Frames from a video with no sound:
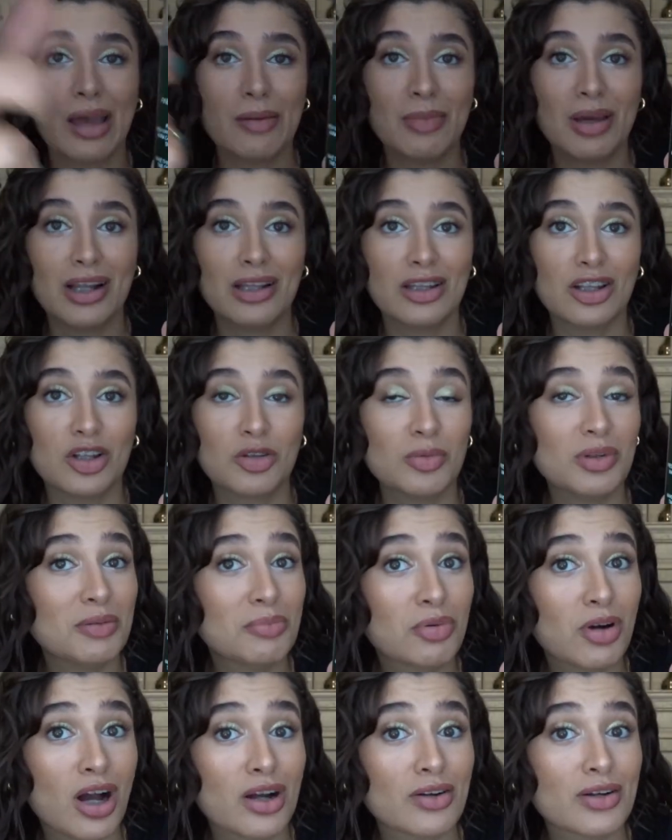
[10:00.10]
I made a little bit
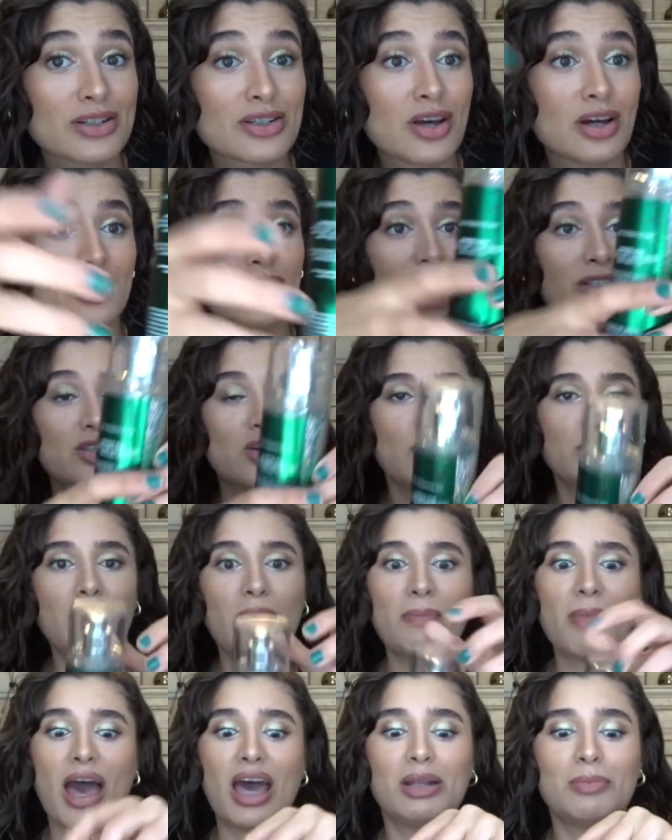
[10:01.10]
of progress on it, so I'm
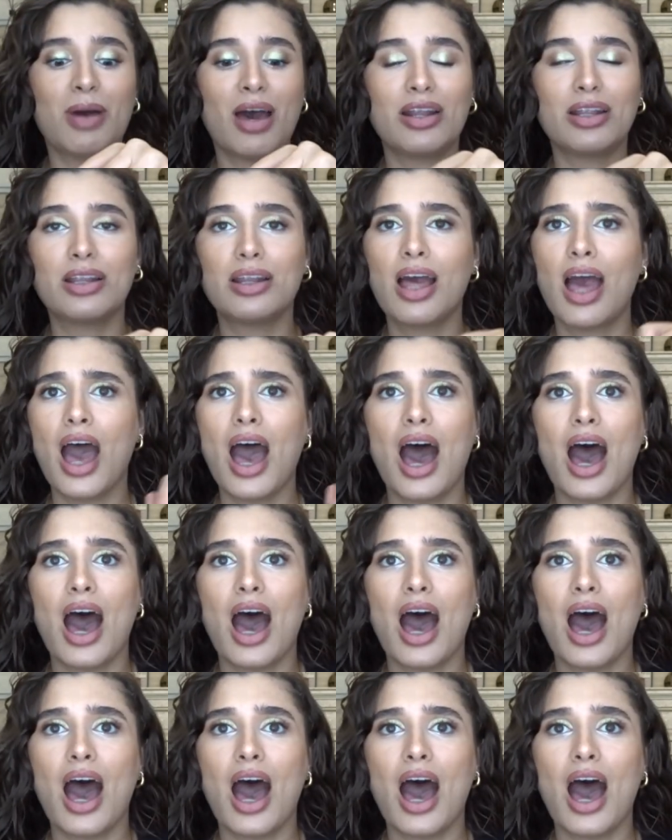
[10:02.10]
not mad about it.